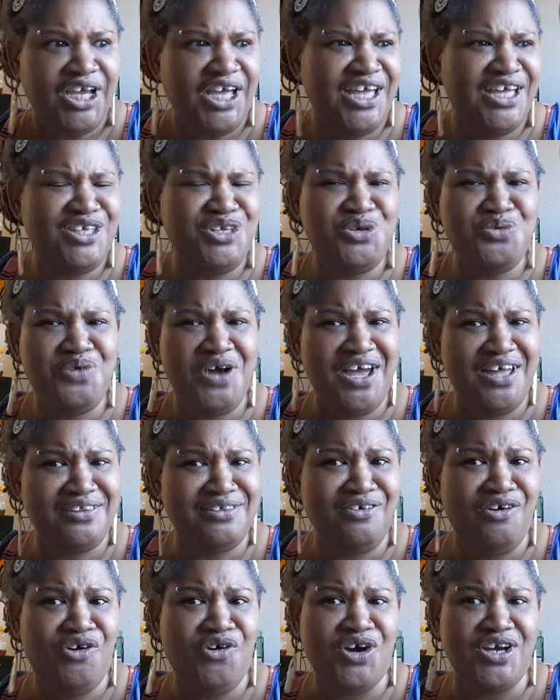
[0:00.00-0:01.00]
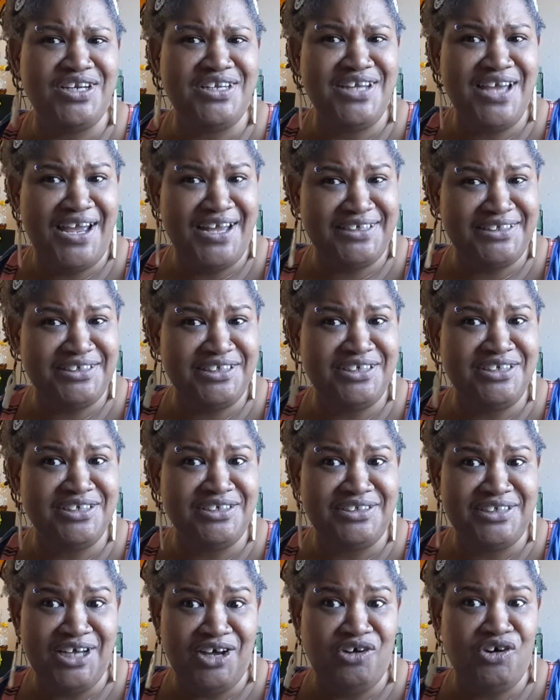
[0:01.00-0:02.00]
And you had the audacity to
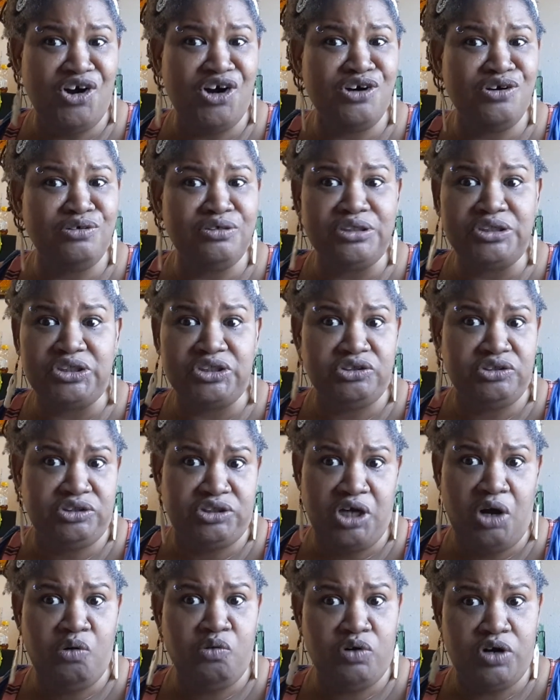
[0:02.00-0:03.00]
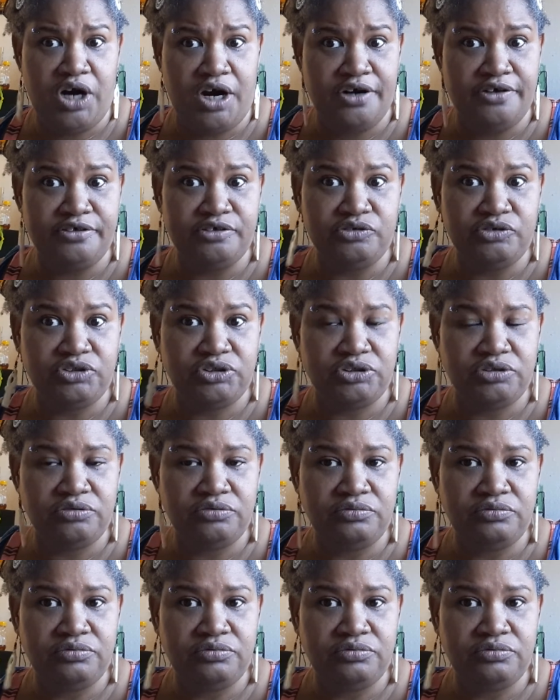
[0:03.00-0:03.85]
tell her to don't curse.